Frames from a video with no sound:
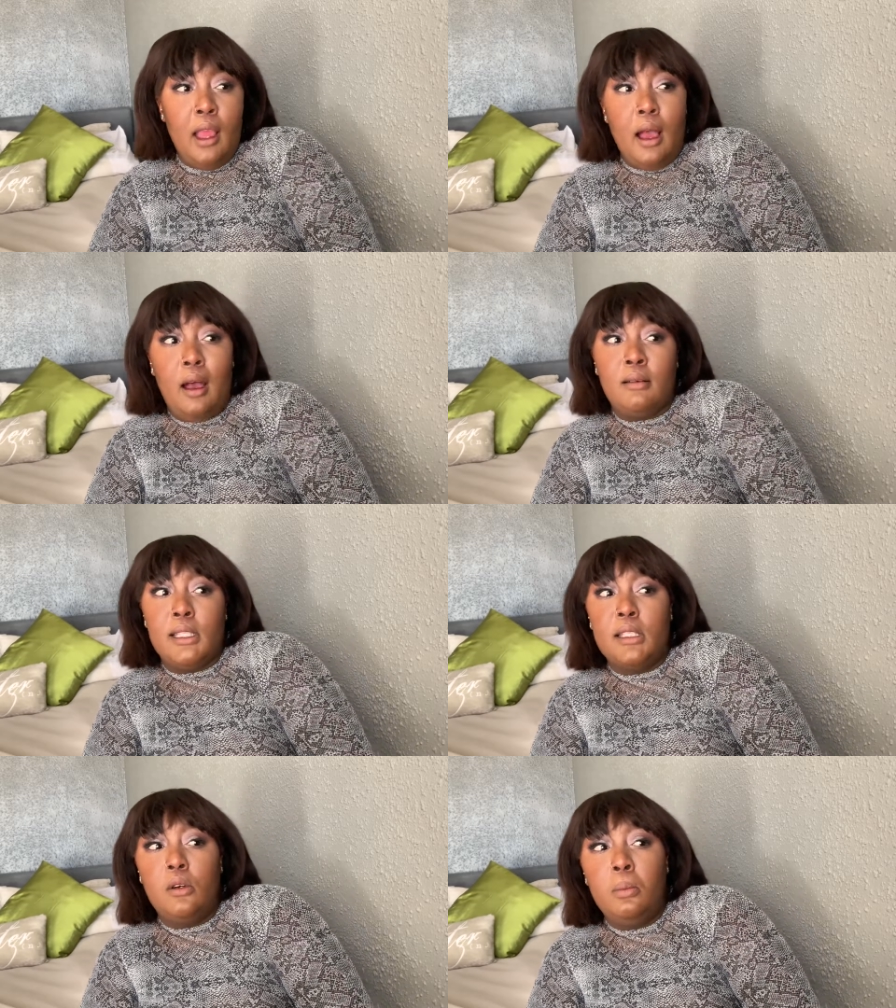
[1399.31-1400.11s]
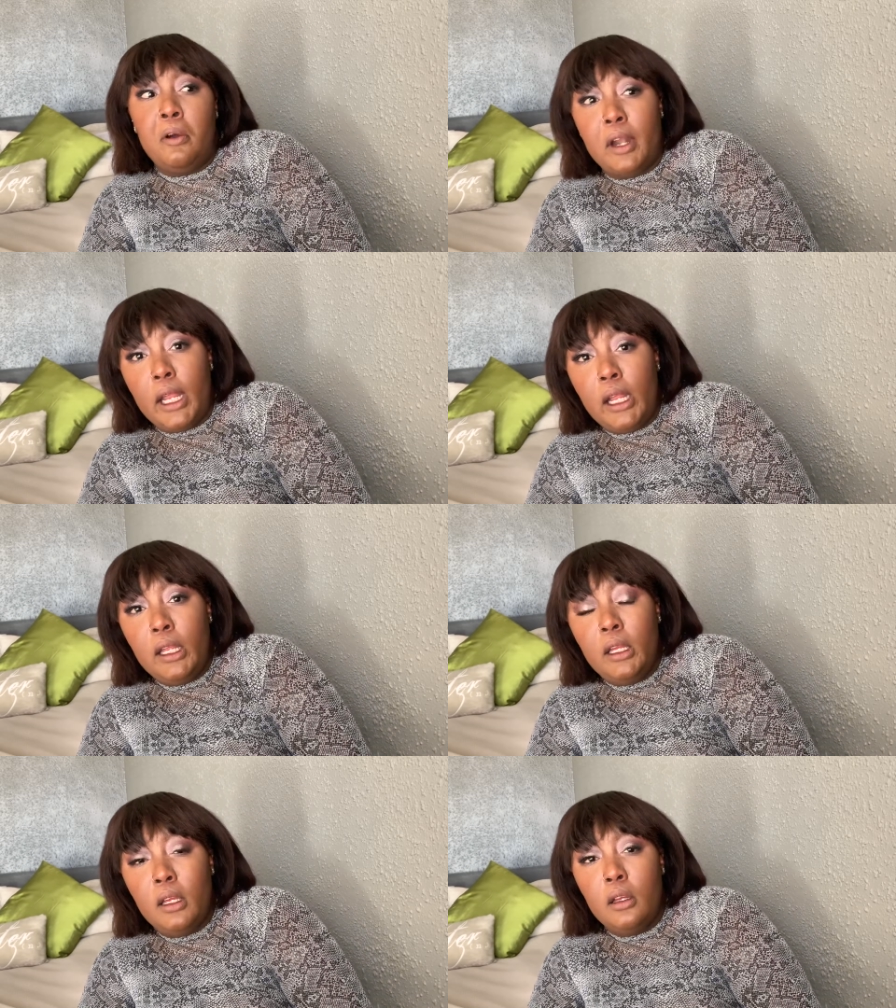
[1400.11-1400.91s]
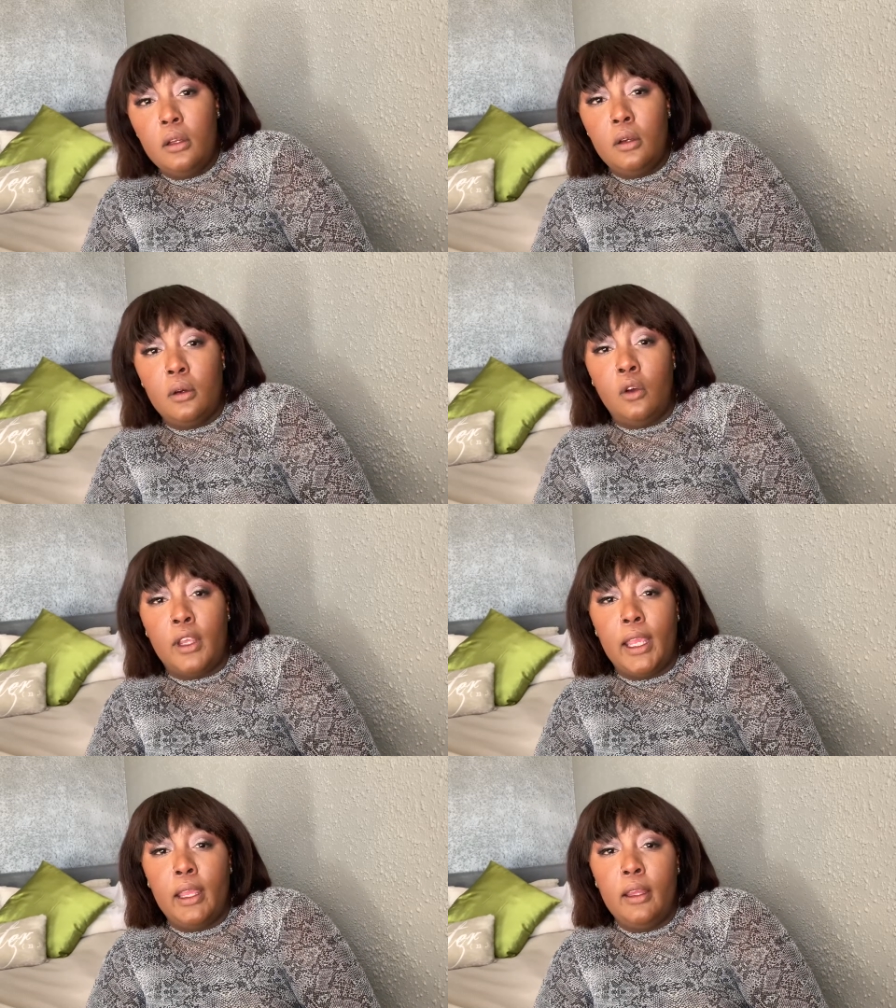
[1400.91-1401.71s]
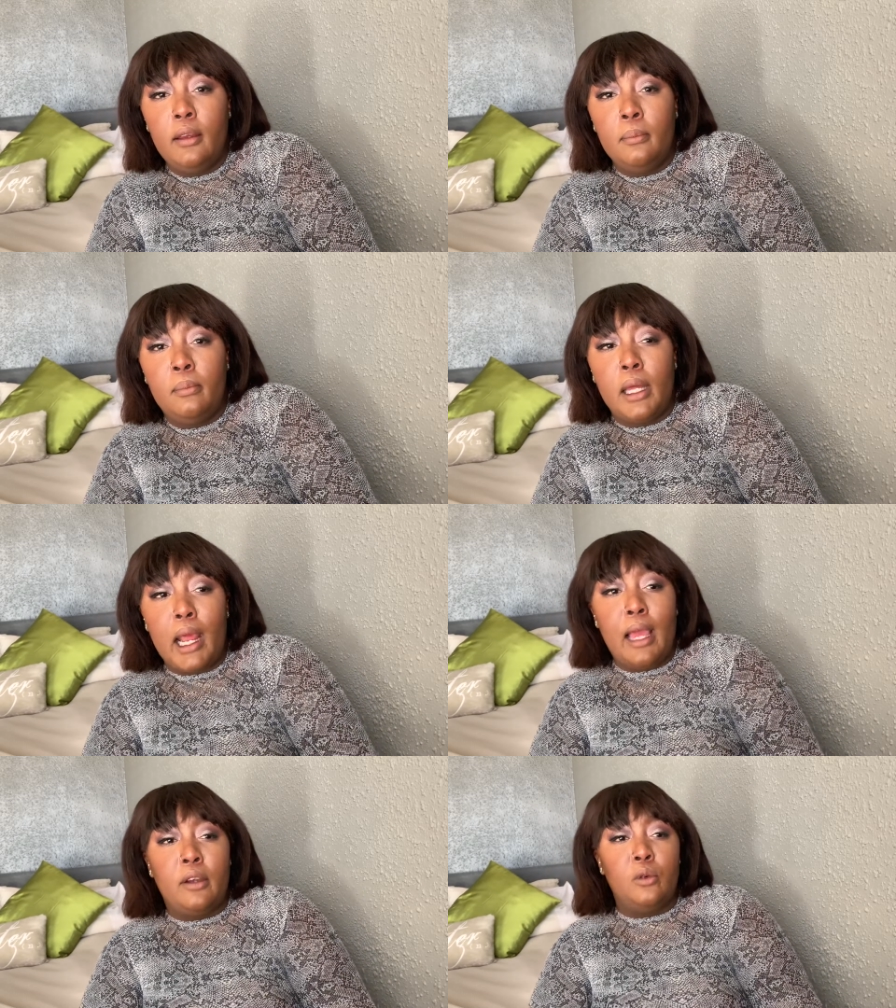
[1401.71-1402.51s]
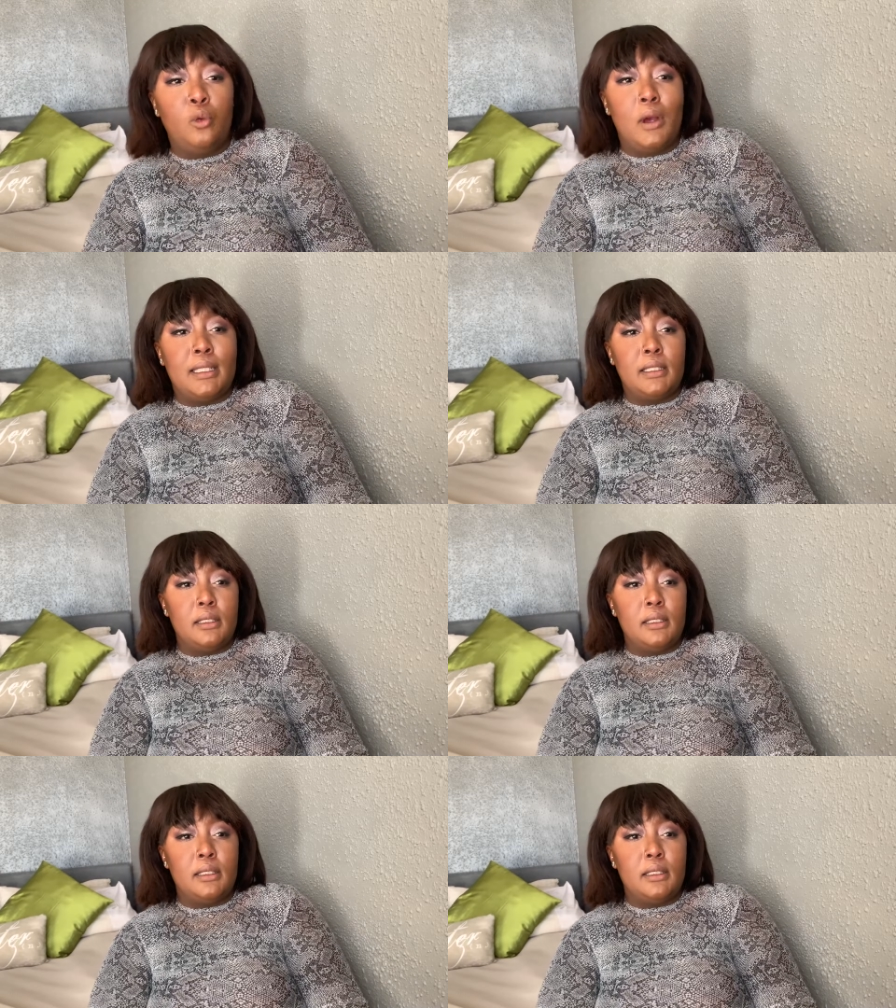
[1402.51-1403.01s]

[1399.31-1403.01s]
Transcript: i would still pray okay but i didn't want